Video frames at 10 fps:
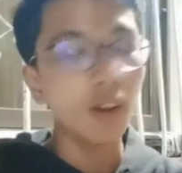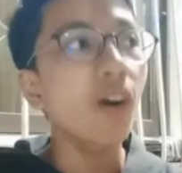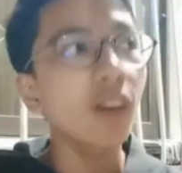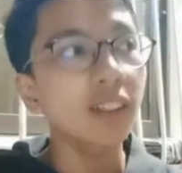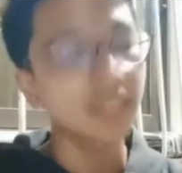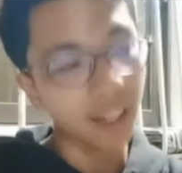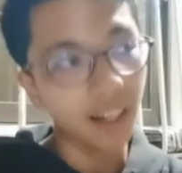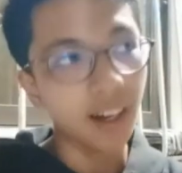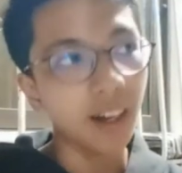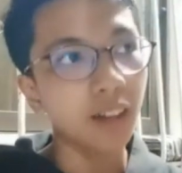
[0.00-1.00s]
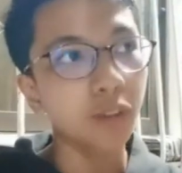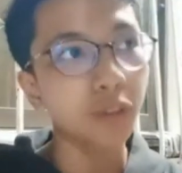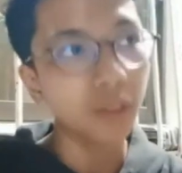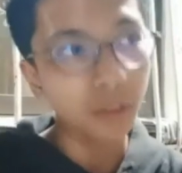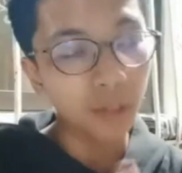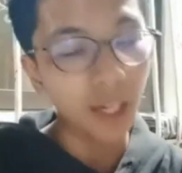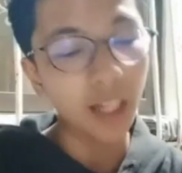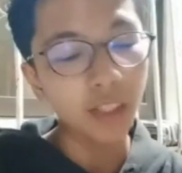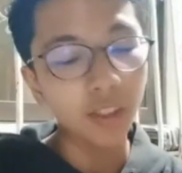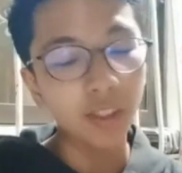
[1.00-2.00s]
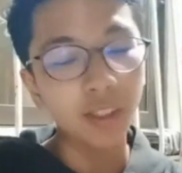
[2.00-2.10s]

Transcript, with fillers: are the Sugar Crash,